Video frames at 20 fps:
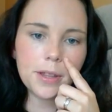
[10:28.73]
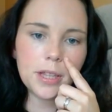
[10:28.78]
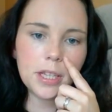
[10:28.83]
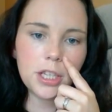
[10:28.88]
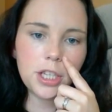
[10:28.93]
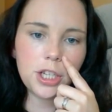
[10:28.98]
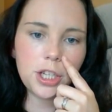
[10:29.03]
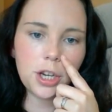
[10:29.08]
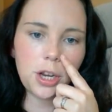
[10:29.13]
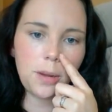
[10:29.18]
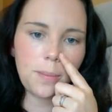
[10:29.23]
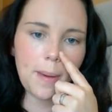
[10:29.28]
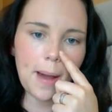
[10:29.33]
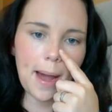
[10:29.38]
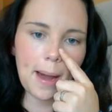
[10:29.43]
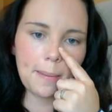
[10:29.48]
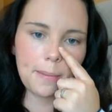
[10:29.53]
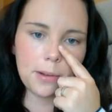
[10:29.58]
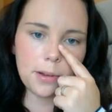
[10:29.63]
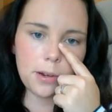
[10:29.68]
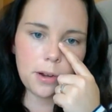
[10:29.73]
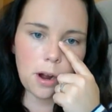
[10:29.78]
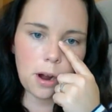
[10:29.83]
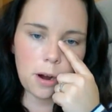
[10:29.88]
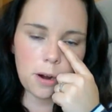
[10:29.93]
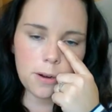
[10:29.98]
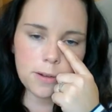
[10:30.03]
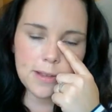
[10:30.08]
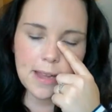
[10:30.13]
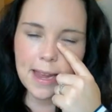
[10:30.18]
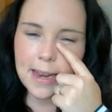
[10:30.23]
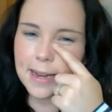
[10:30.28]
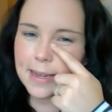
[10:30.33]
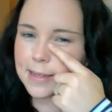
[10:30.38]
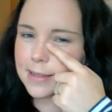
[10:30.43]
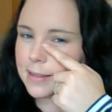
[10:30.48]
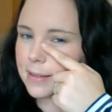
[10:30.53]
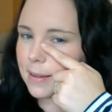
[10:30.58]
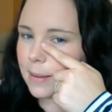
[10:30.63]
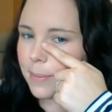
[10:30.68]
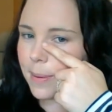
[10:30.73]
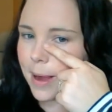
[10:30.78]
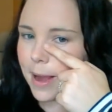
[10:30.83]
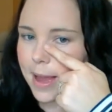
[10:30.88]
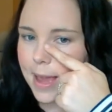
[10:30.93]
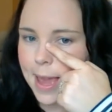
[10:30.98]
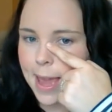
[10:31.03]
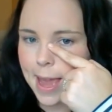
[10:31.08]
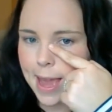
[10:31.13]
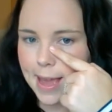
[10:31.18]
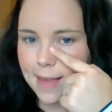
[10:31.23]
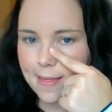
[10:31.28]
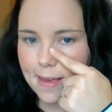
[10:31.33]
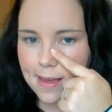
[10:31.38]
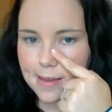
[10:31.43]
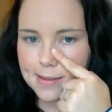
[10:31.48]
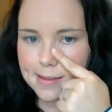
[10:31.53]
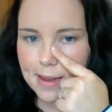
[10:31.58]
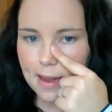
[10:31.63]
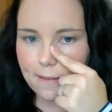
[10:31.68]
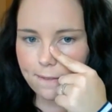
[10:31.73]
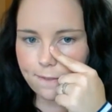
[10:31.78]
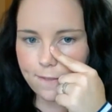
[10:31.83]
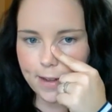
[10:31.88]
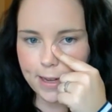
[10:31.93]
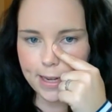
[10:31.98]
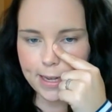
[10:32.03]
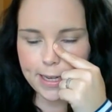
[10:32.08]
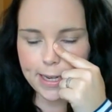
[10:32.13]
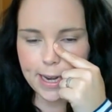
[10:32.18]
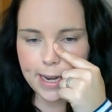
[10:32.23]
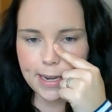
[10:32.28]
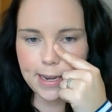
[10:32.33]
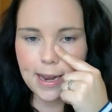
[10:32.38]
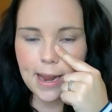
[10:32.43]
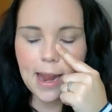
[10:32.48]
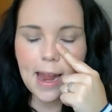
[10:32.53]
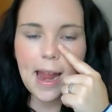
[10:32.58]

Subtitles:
the tube up your nose, and it's about here that you start feeling it.